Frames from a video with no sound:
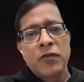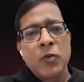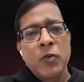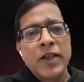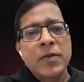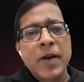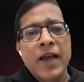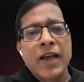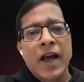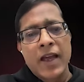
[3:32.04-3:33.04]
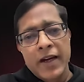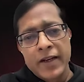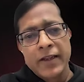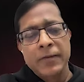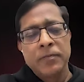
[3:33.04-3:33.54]
about a few months back, I
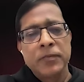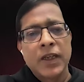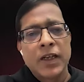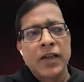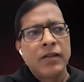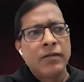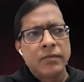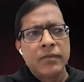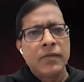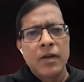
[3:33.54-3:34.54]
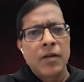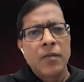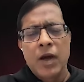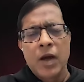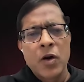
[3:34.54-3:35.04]
had
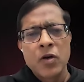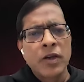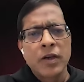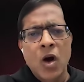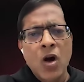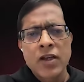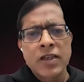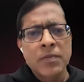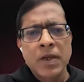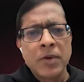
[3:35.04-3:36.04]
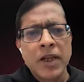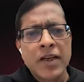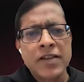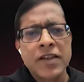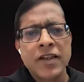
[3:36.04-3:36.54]
about August, September
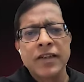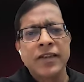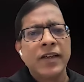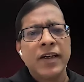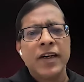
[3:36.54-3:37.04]
last year,